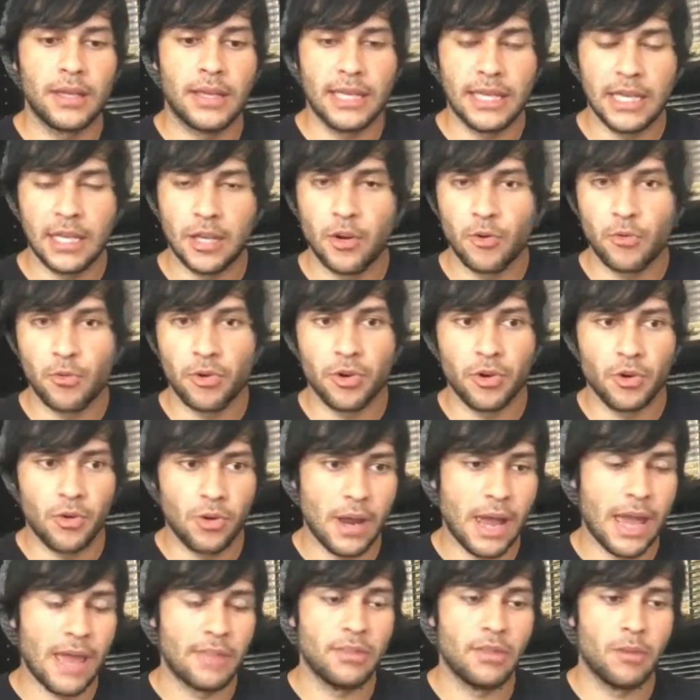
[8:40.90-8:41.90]
Inaru
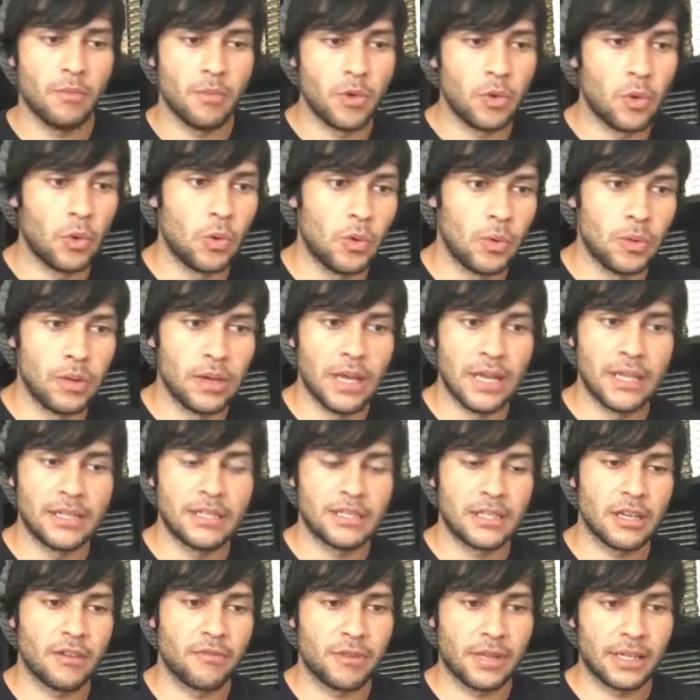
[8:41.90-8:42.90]
and the moon and
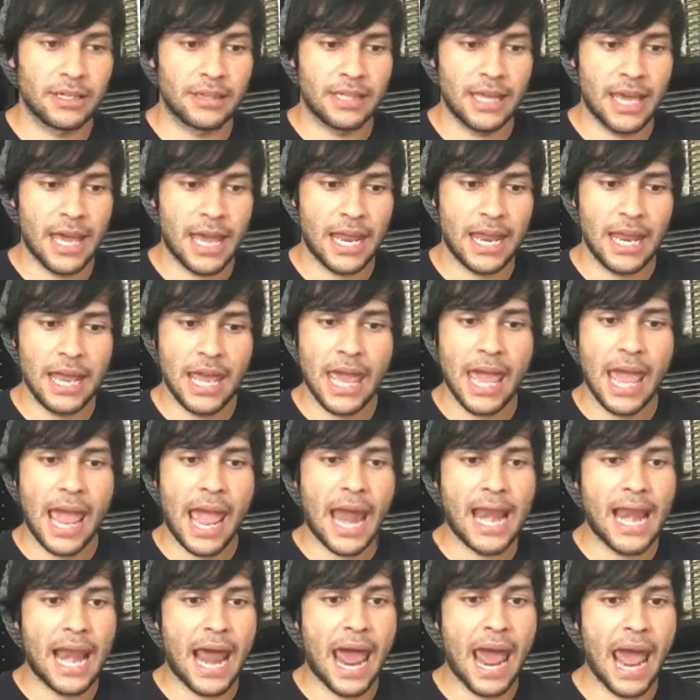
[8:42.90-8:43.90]
stuff like that.
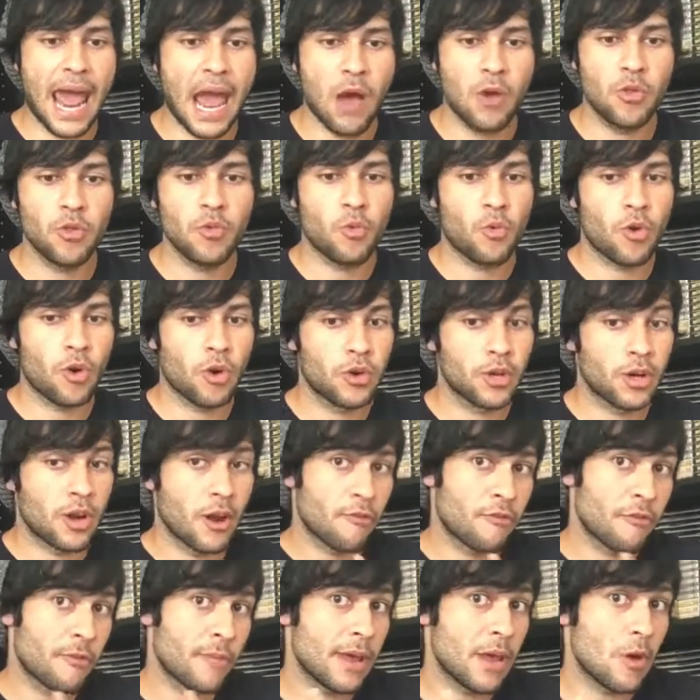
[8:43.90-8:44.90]
And how the world
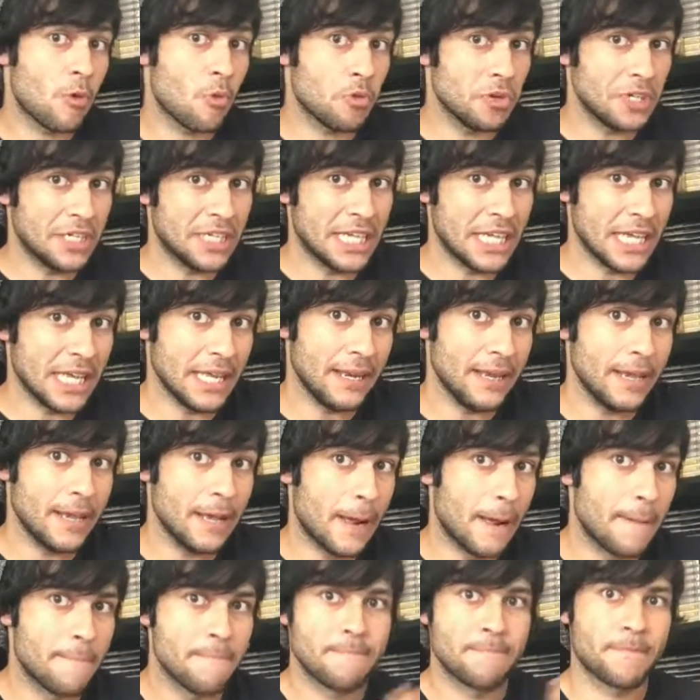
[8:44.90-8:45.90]
government would get it,
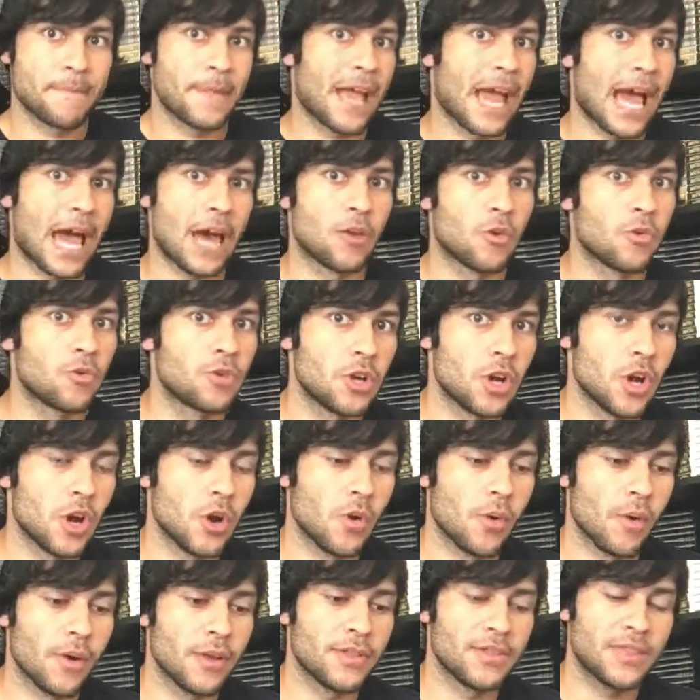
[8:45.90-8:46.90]
I don't
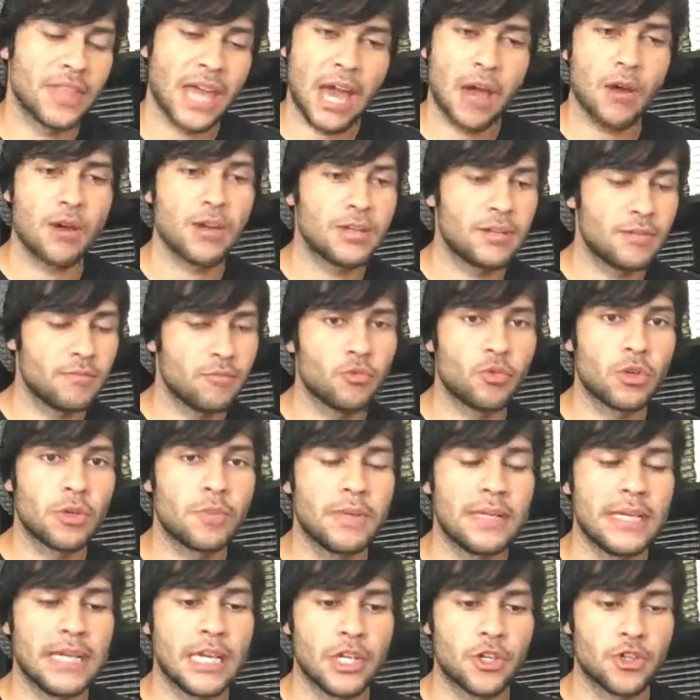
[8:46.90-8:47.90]
know. That would
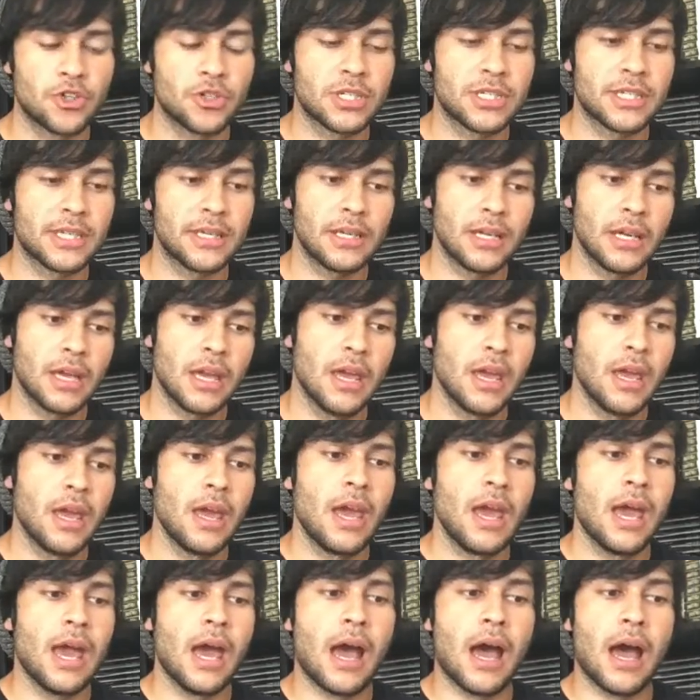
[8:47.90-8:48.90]
be interesting.
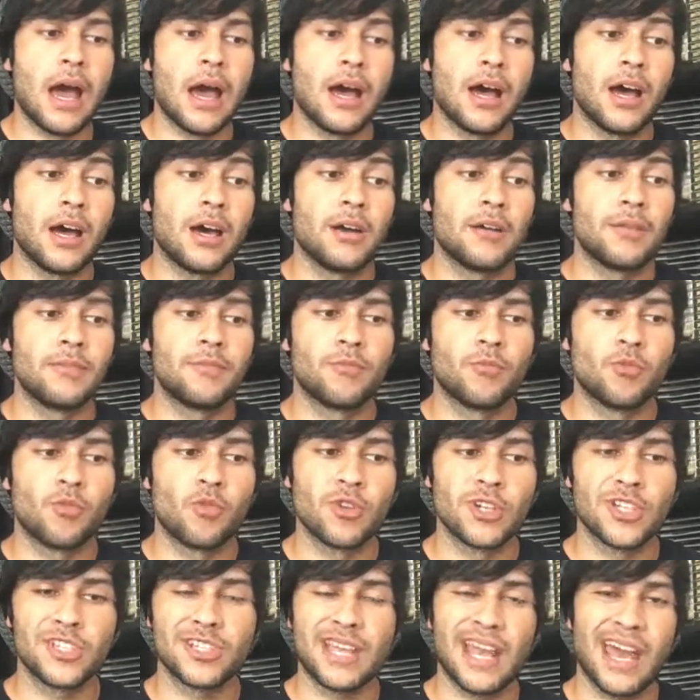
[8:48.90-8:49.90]

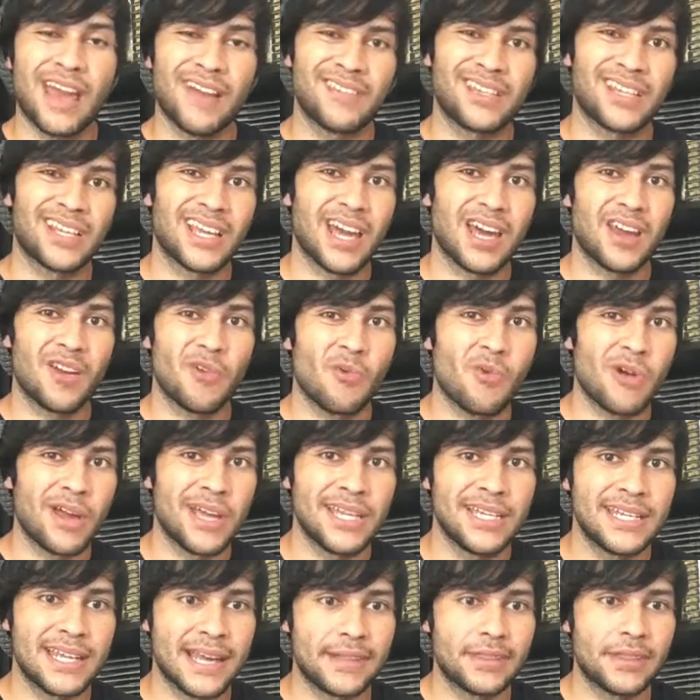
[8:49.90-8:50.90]
We'll just have to kind of
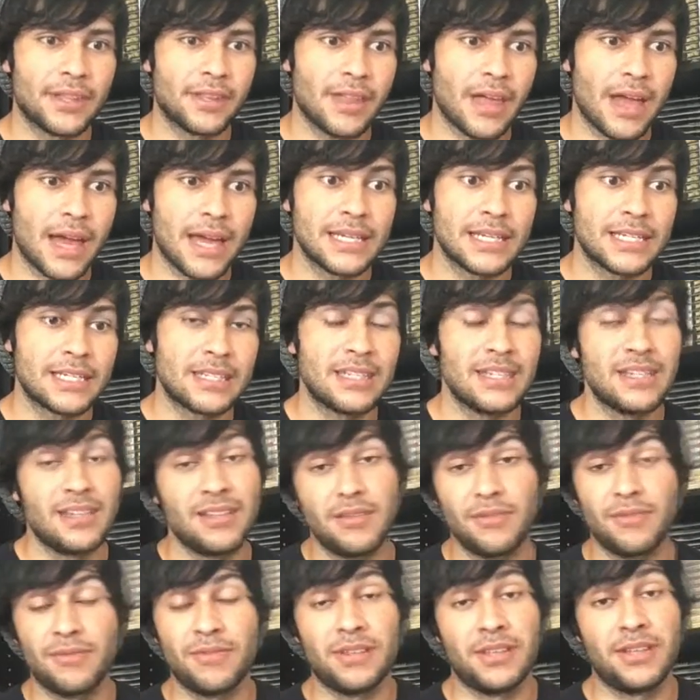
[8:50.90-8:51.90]
wait down the line to
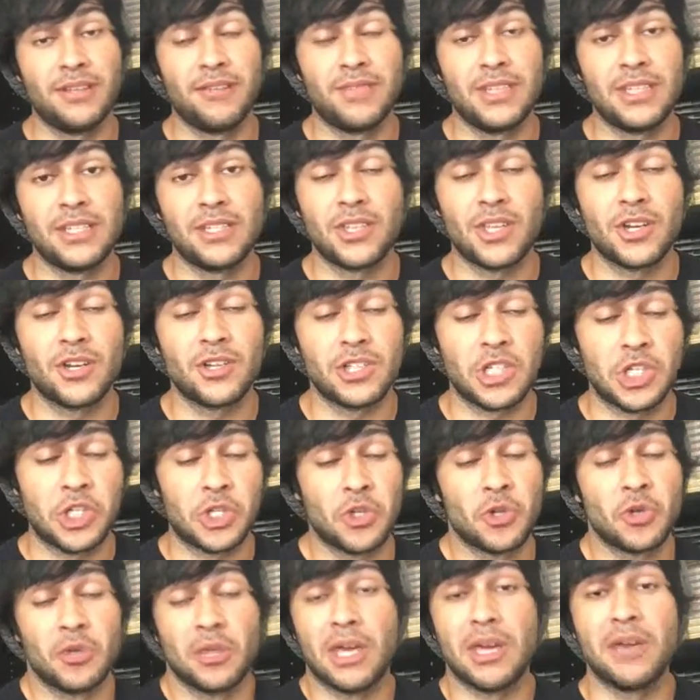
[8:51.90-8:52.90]
see if any of these theories are
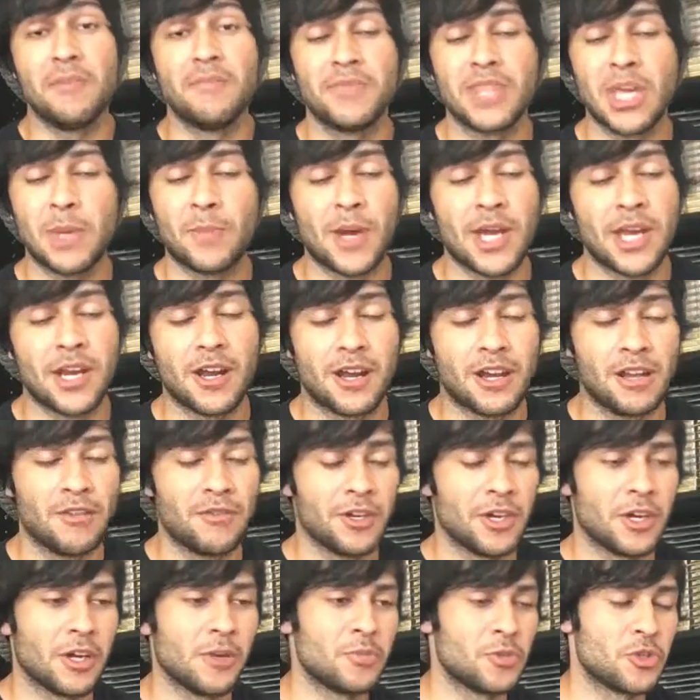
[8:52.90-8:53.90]
true. They may not
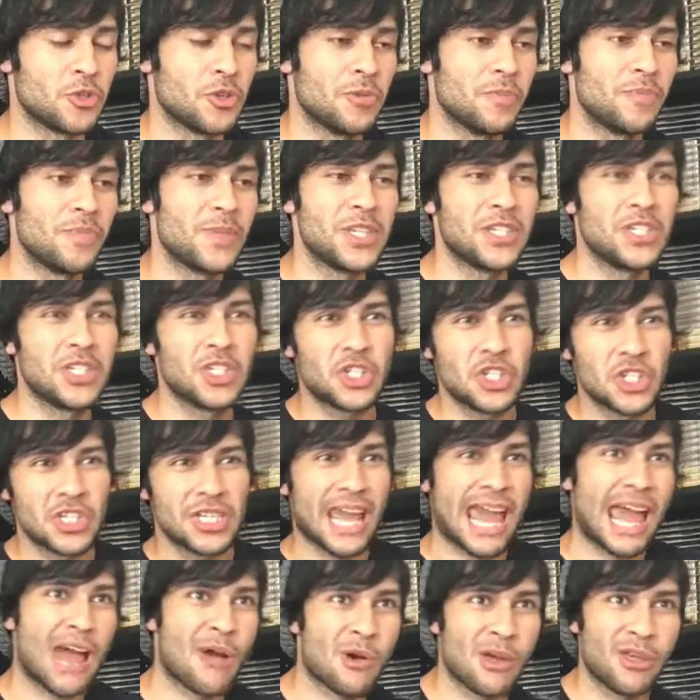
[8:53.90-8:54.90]
even come true. This is
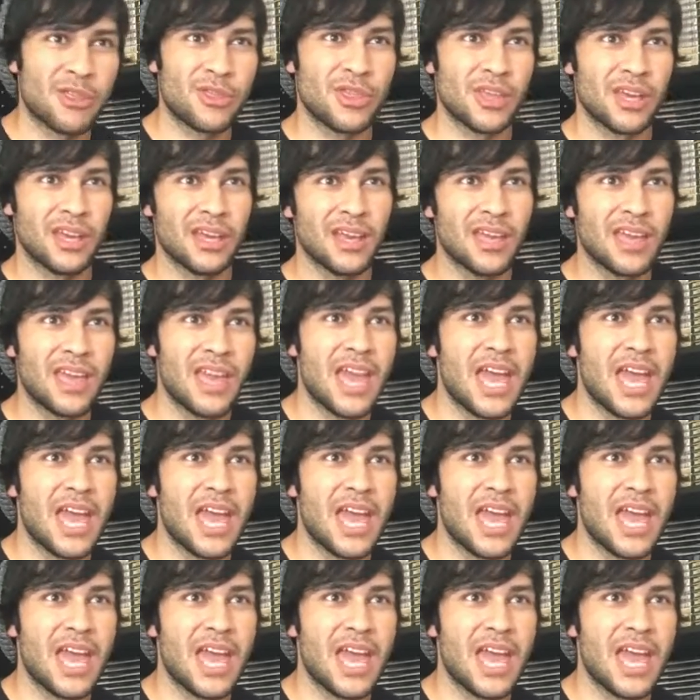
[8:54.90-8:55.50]
just how I think.